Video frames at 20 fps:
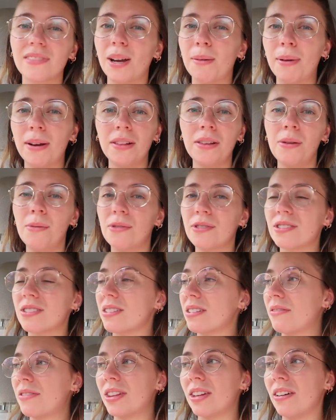apparently we were
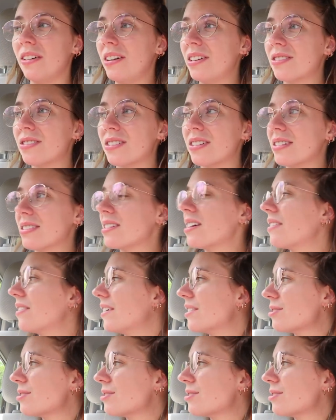just living large. And I said,